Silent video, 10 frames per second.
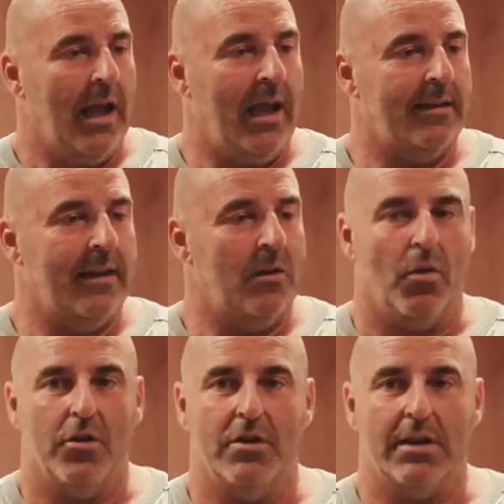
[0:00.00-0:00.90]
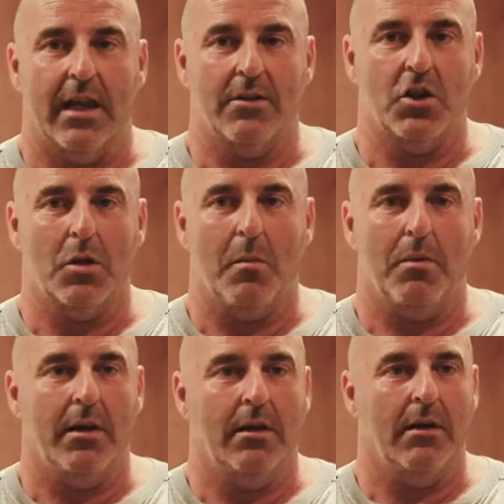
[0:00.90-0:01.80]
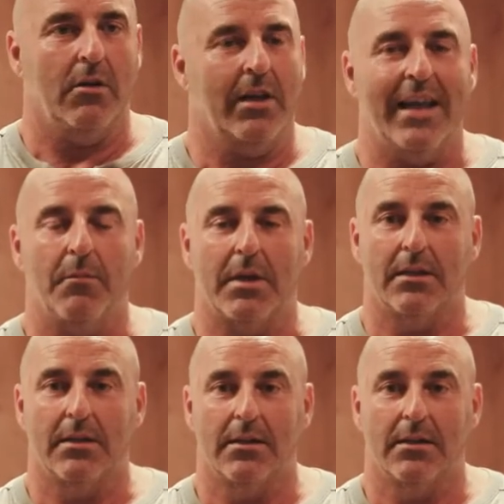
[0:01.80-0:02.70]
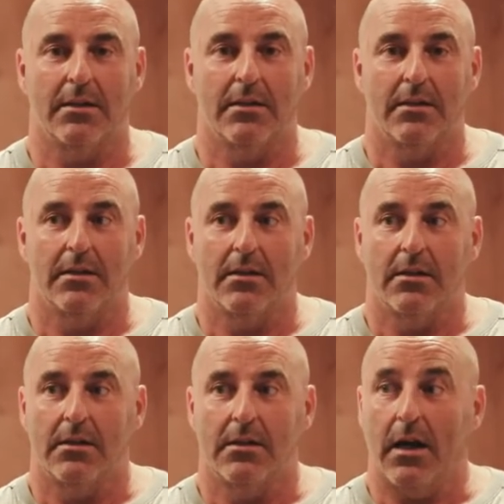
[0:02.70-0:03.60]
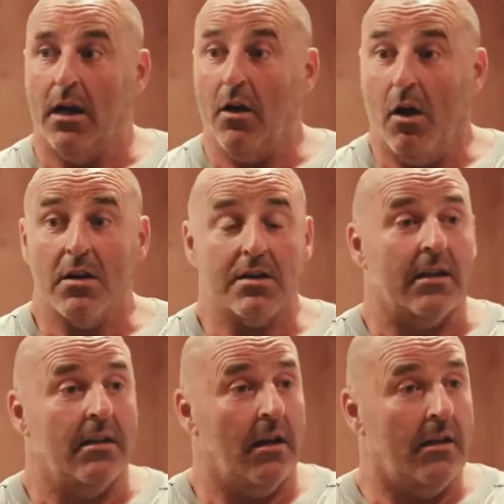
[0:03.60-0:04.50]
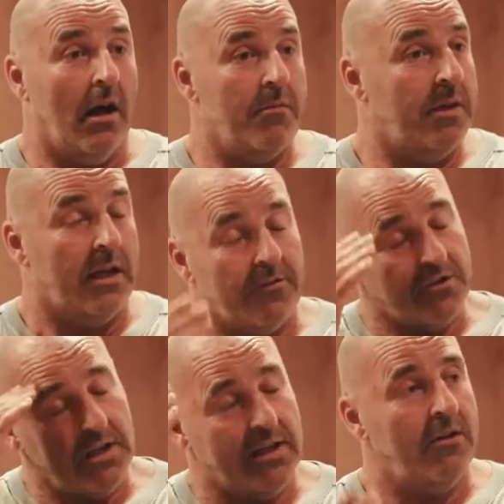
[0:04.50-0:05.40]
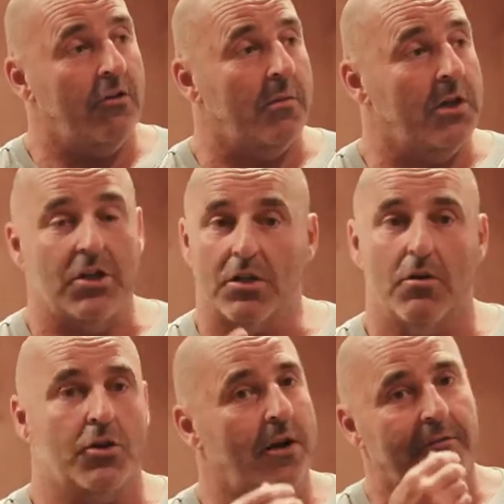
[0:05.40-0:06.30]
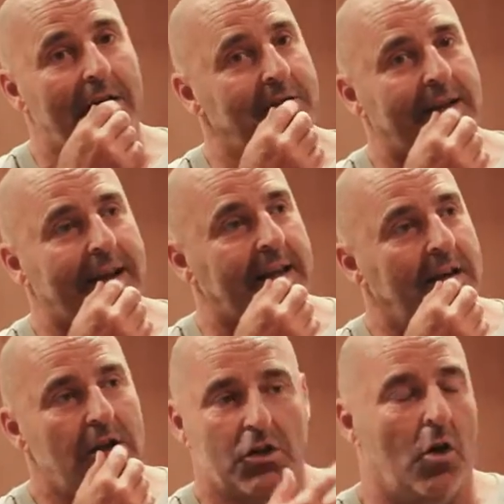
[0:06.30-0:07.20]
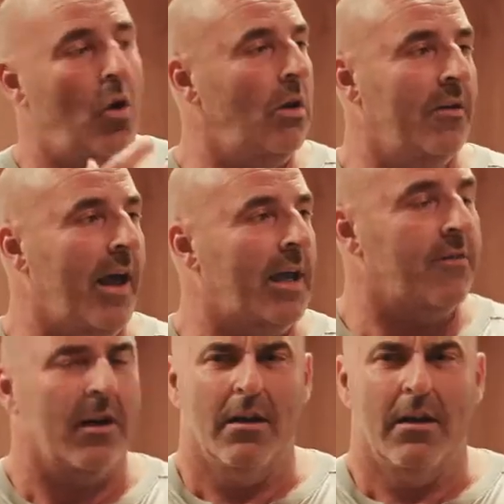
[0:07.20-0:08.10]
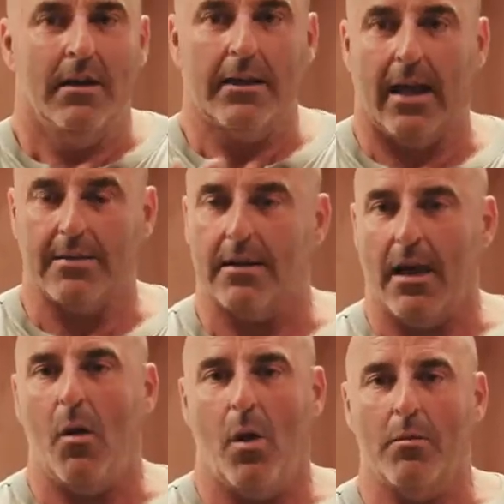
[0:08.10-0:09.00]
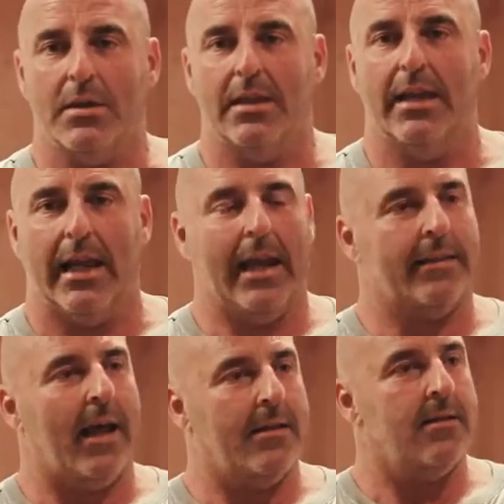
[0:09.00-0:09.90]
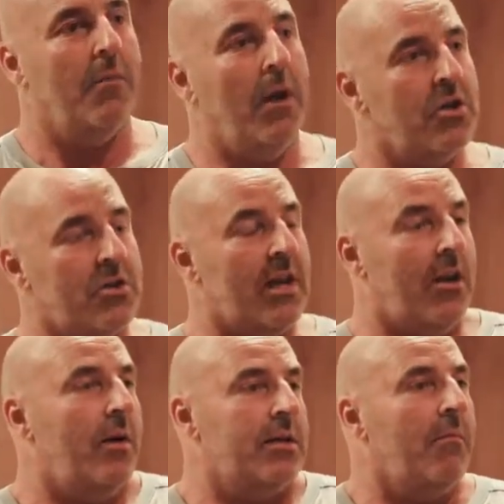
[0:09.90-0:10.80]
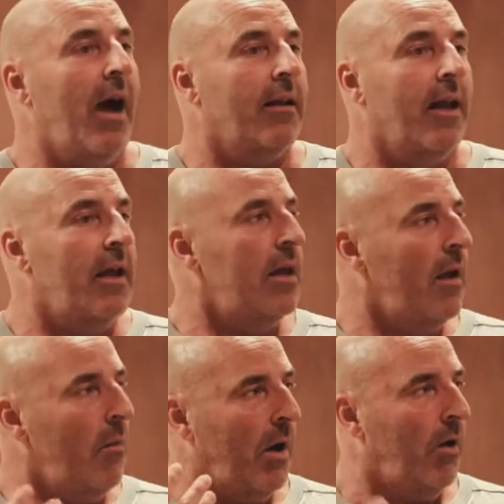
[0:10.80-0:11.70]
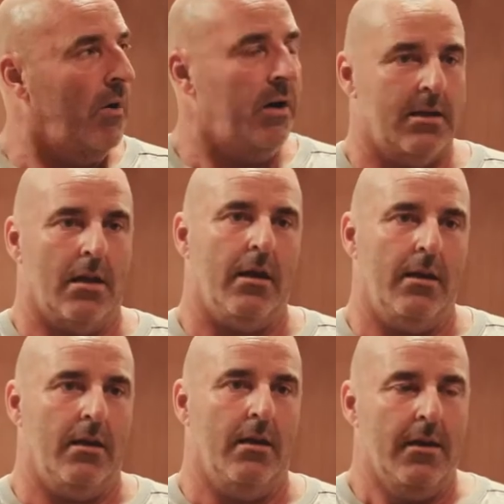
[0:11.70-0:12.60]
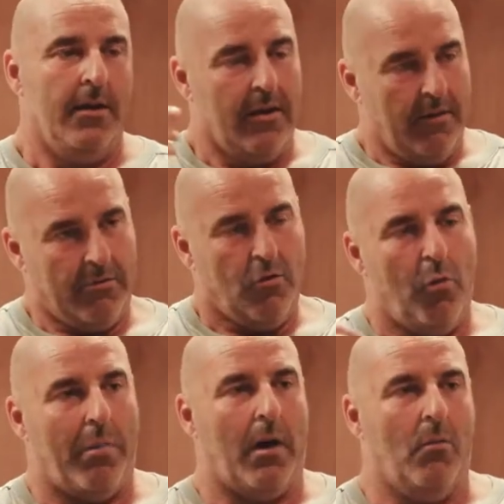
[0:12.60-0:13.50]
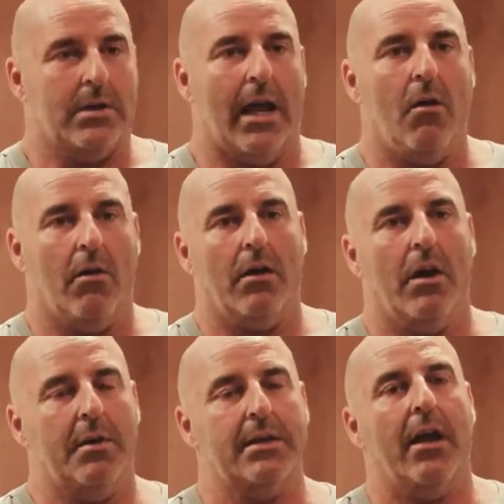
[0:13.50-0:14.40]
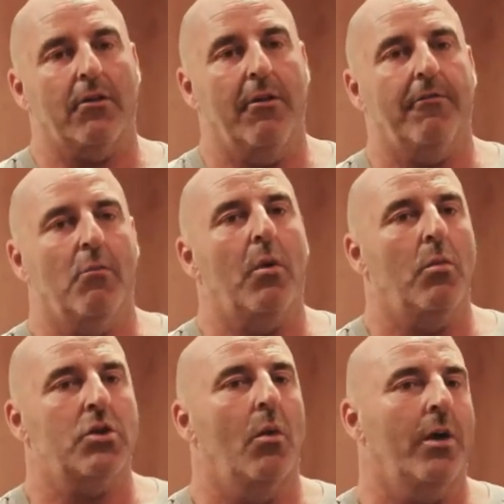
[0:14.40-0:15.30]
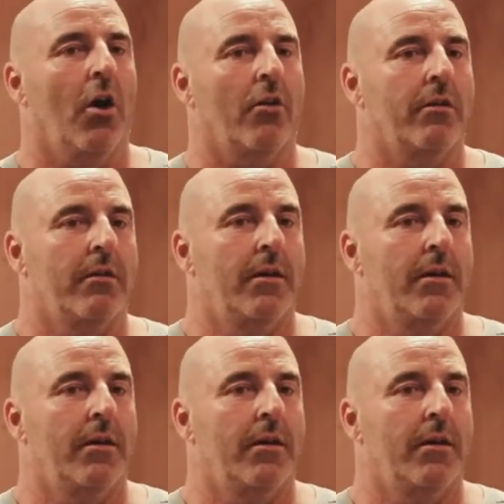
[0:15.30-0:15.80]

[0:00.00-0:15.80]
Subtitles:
I didn't want her to get into trouble by killing me. Honestly, I was thinking, if she kills me, she's going to go to jail for an hour a day. She's got a whole life ahead of her. That's how I was thinking at that time. And I'm just telling you as a man, that my entire thought pattern was, how can I protect her from what was going on?